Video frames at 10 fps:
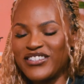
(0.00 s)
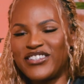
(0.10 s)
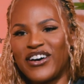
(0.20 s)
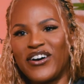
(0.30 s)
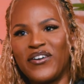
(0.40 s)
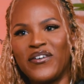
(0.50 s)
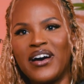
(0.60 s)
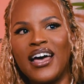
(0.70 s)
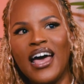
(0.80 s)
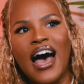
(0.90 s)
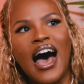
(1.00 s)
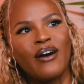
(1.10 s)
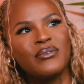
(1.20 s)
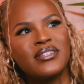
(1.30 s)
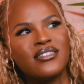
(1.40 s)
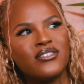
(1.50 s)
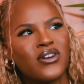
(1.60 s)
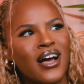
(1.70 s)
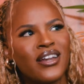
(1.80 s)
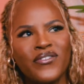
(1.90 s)
So I was
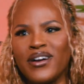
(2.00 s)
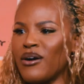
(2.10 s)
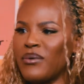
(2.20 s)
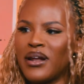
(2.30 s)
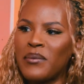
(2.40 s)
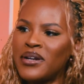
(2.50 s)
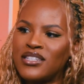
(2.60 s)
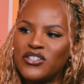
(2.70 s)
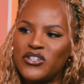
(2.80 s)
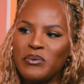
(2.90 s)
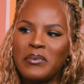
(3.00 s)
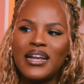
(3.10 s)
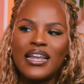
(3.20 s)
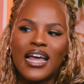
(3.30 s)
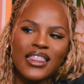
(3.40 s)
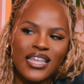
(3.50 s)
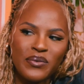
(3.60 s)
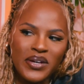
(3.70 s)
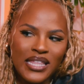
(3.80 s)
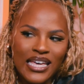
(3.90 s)
trying to figure out what I wanted to do, but nothing
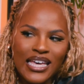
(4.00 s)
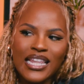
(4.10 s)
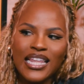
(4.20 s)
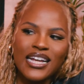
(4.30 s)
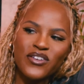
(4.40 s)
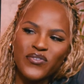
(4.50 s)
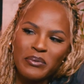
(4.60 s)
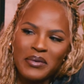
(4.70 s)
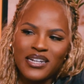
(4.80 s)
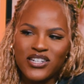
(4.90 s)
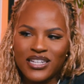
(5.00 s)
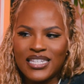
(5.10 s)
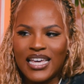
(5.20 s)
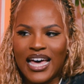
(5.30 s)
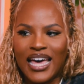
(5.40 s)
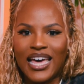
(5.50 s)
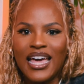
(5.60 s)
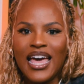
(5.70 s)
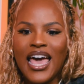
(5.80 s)
really clicked for me just yet.